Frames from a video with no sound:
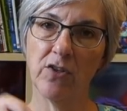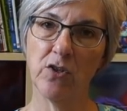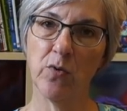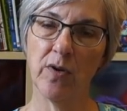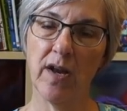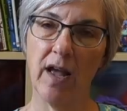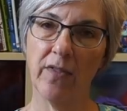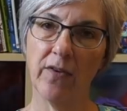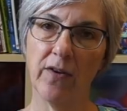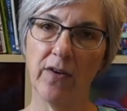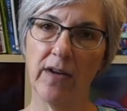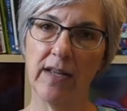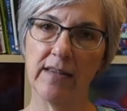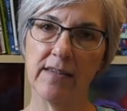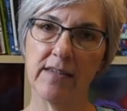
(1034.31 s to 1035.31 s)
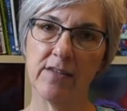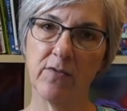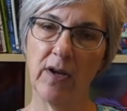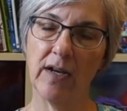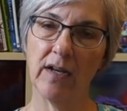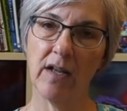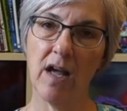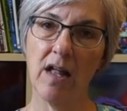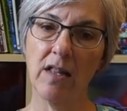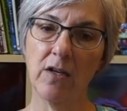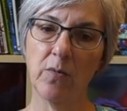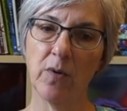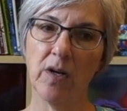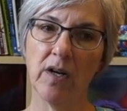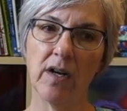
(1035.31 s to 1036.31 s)
to another in stranded color
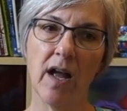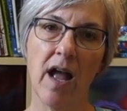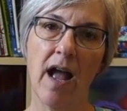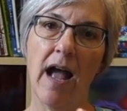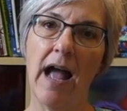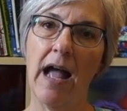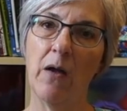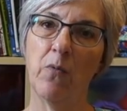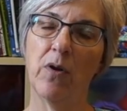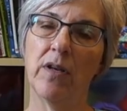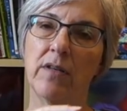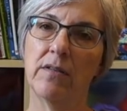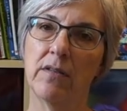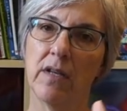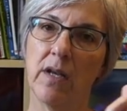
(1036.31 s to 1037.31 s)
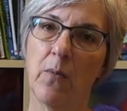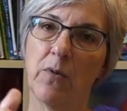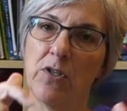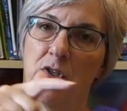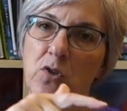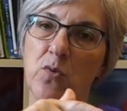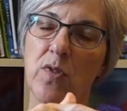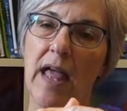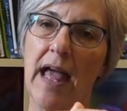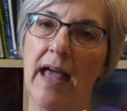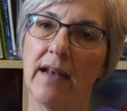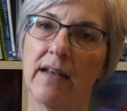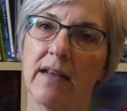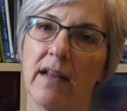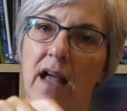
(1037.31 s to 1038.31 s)
work, I would do that,